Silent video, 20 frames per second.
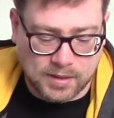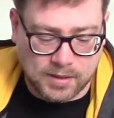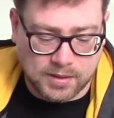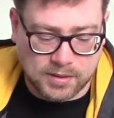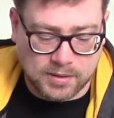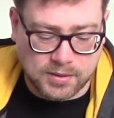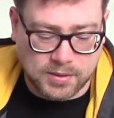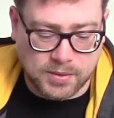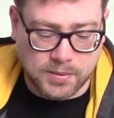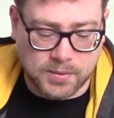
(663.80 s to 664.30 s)

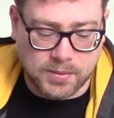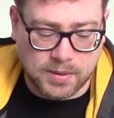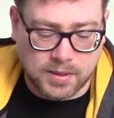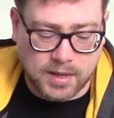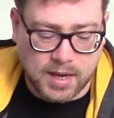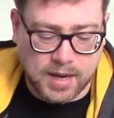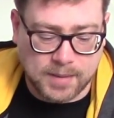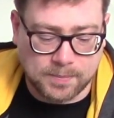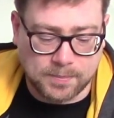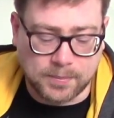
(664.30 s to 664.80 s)
So
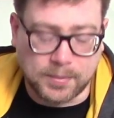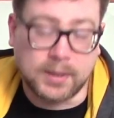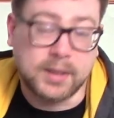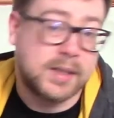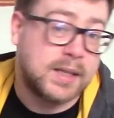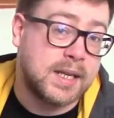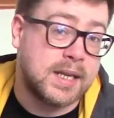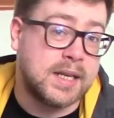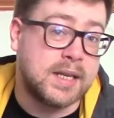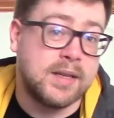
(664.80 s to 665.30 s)
I
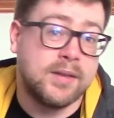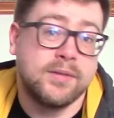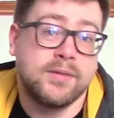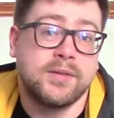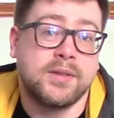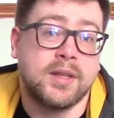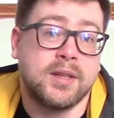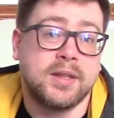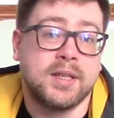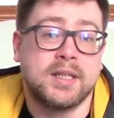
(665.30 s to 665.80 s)

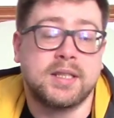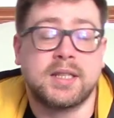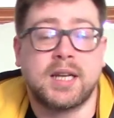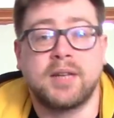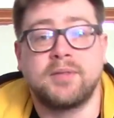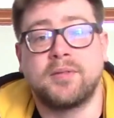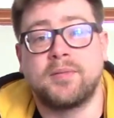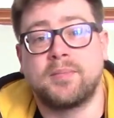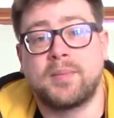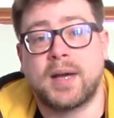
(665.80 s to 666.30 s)
believe that this
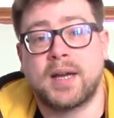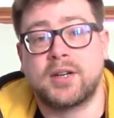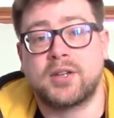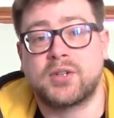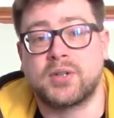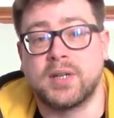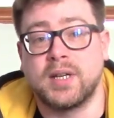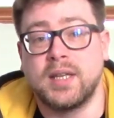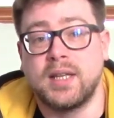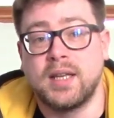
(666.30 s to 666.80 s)
type of
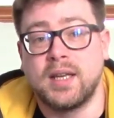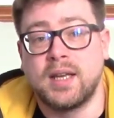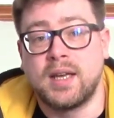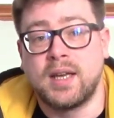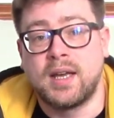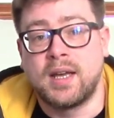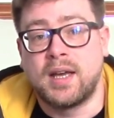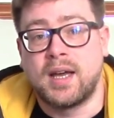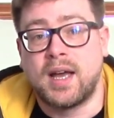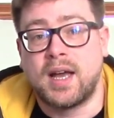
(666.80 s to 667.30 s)
battery
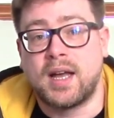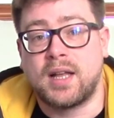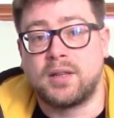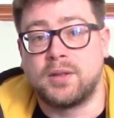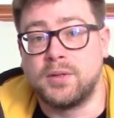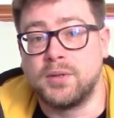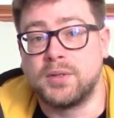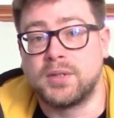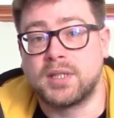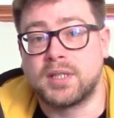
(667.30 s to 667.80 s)

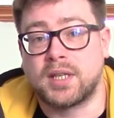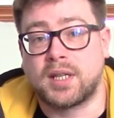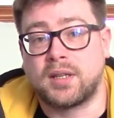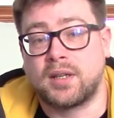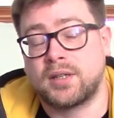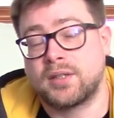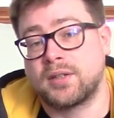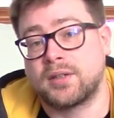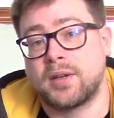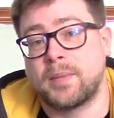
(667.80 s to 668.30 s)
loses a
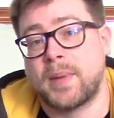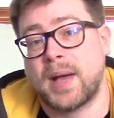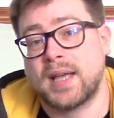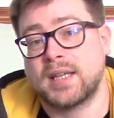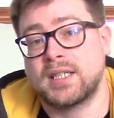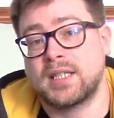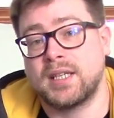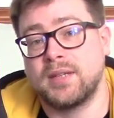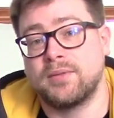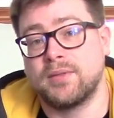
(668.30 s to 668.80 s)
lot of
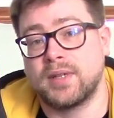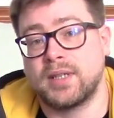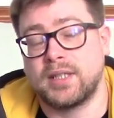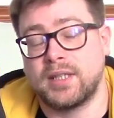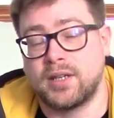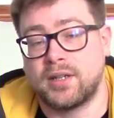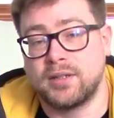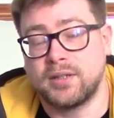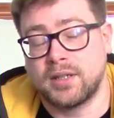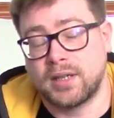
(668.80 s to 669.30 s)
capacity really
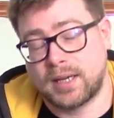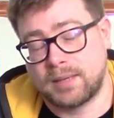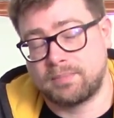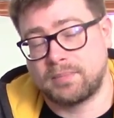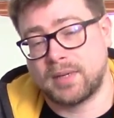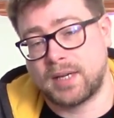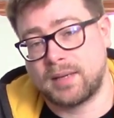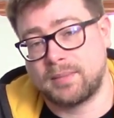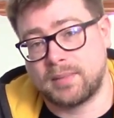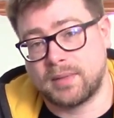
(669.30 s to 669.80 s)
on.
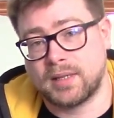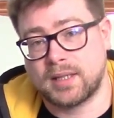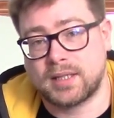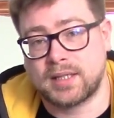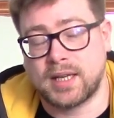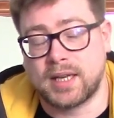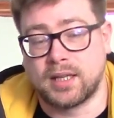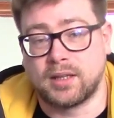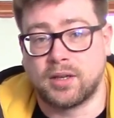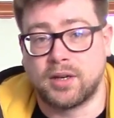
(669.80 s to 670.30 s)
I
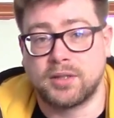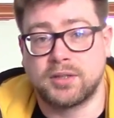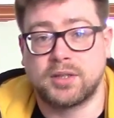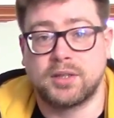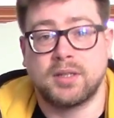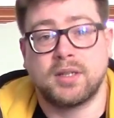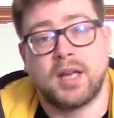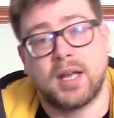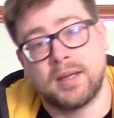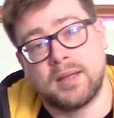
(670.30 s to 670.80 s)
say a lot.